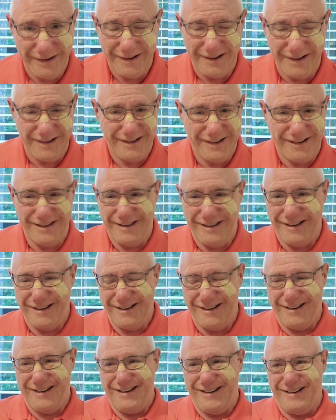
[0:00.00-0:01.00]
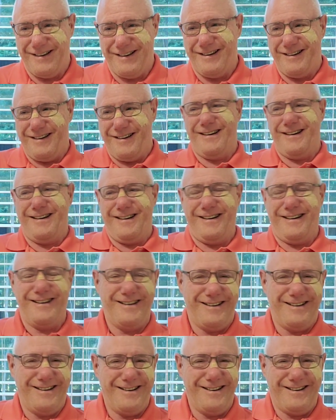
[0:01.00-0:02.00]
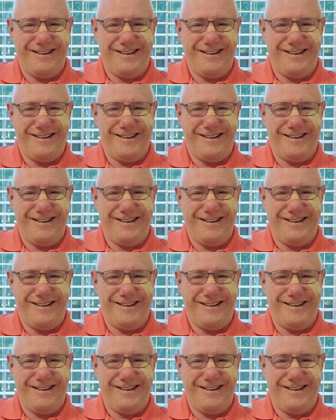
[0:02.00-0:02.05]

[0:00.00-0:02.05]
No one is speaking in this clip.